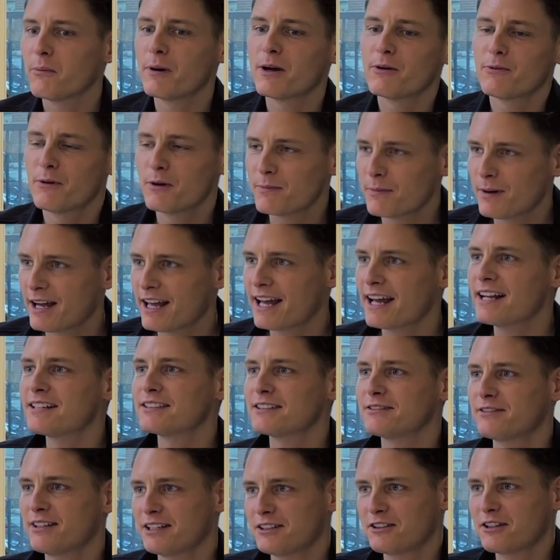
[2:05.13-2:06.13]
with my
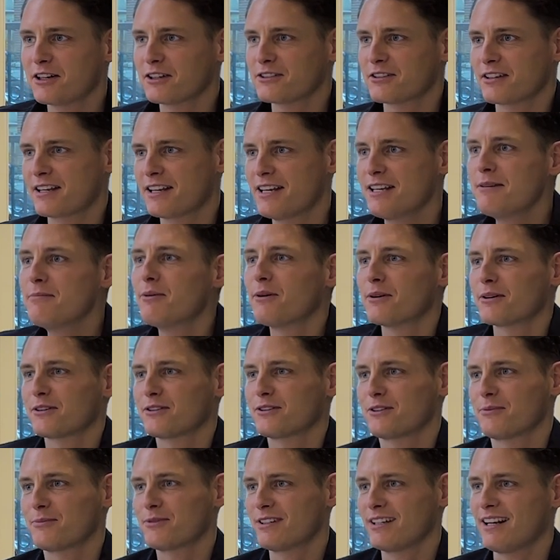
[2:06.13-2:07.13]
hands if they touch a keyboard or
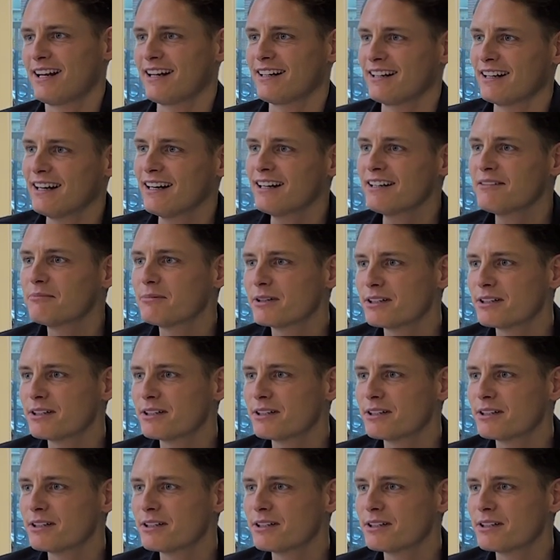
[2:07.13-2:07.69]
something like that.